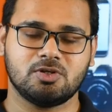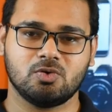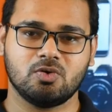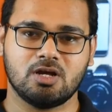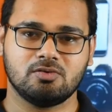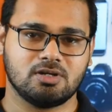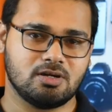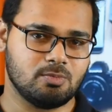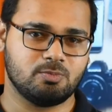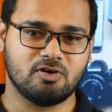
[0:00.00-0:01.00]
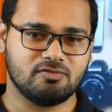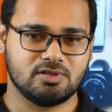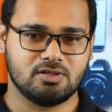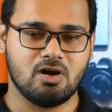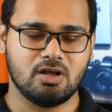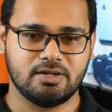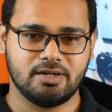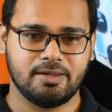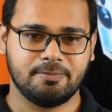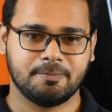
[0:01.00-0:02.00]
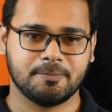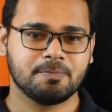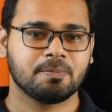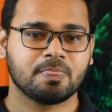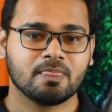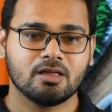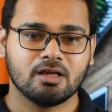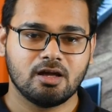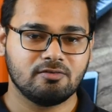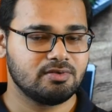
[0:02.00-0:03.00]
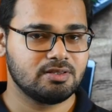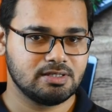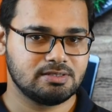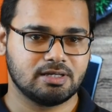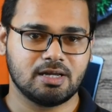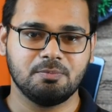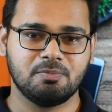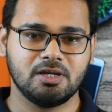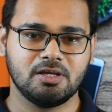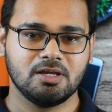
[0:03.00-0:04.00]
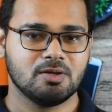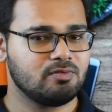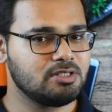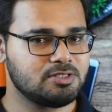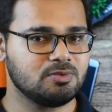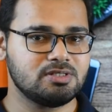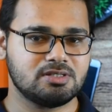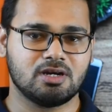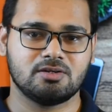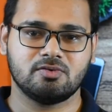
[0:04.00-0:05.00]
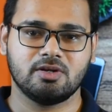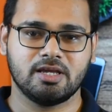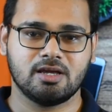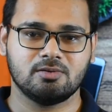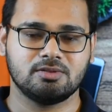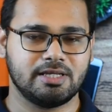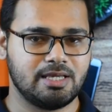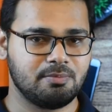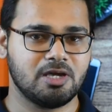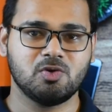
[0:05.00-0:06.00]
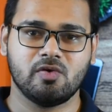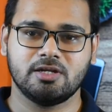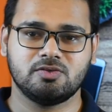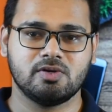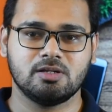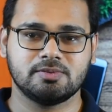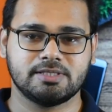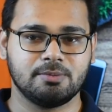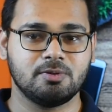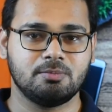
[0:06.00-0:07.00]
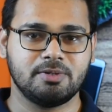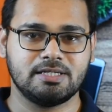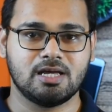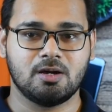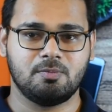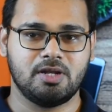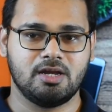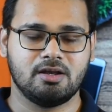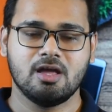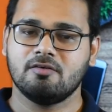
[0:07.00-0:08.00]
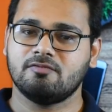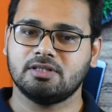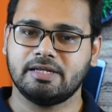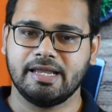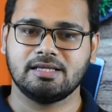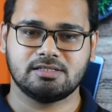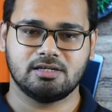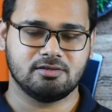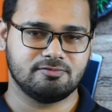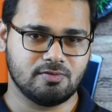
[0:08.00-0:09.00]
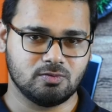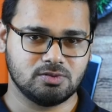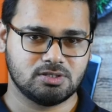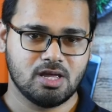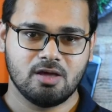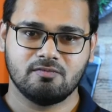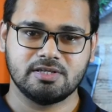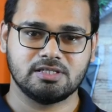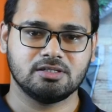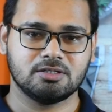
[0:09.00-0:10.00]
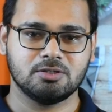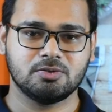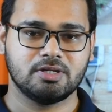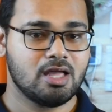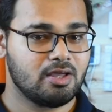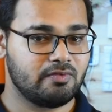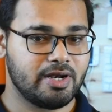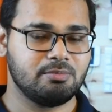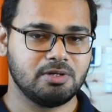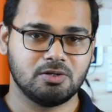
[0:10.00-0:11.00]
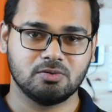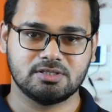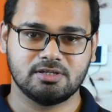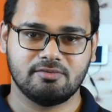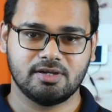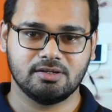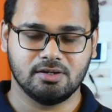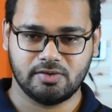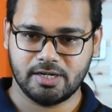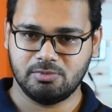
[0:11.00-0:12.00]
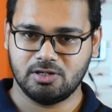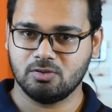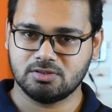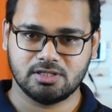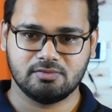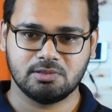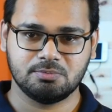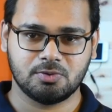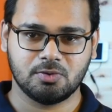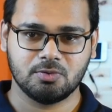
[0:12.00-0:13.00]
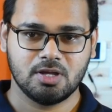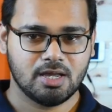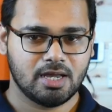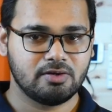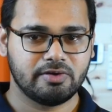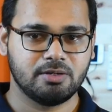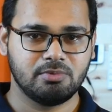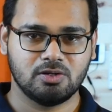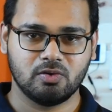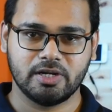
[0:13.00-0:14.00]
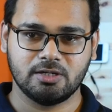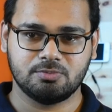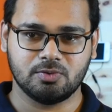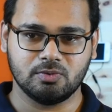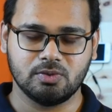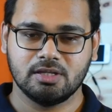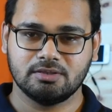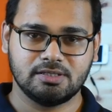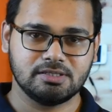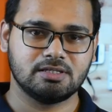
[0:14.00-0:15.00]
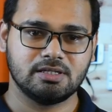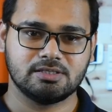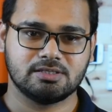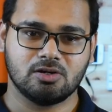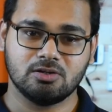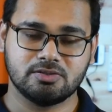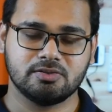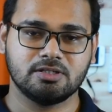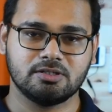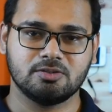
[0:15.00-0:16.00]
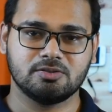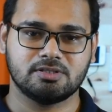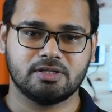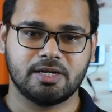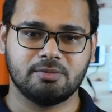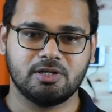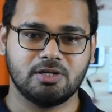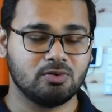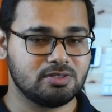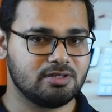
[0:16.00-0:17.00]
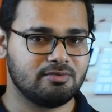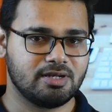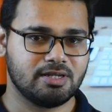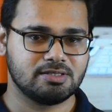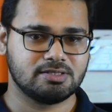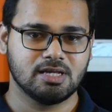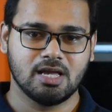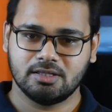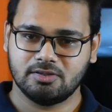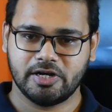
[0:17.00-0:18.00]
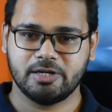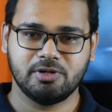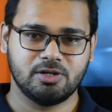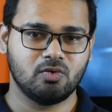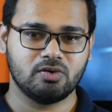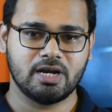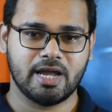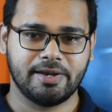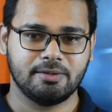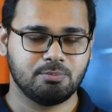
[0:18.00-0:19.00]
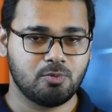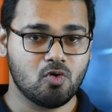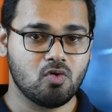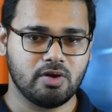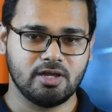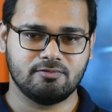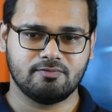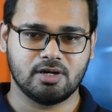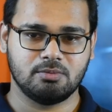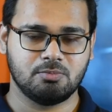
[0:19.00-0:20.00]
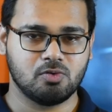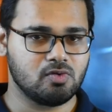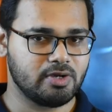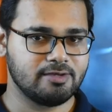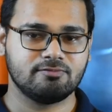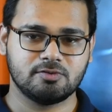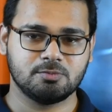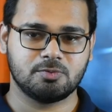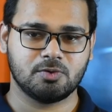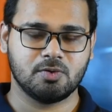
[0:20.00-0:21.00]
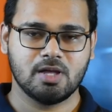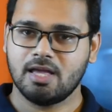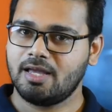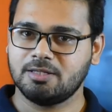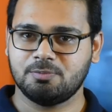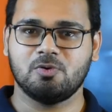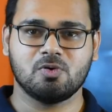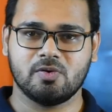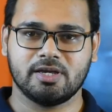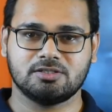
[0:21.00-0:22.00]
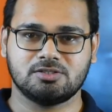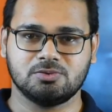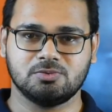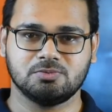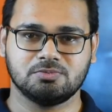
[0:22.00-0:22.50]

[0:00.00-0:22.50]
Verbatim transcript: the rollout after the holiday. After this, the company will soon start rolling out the M I U I twelve stable beta update for the next set of phones, which include Redmi Note seven, Redmi Note seven Pro and Redmi Note eight Pro. This list also includes the Redmi Note seven S, the Redmi Note nine, Poco F one, Poco F two Pro and the Poco X two.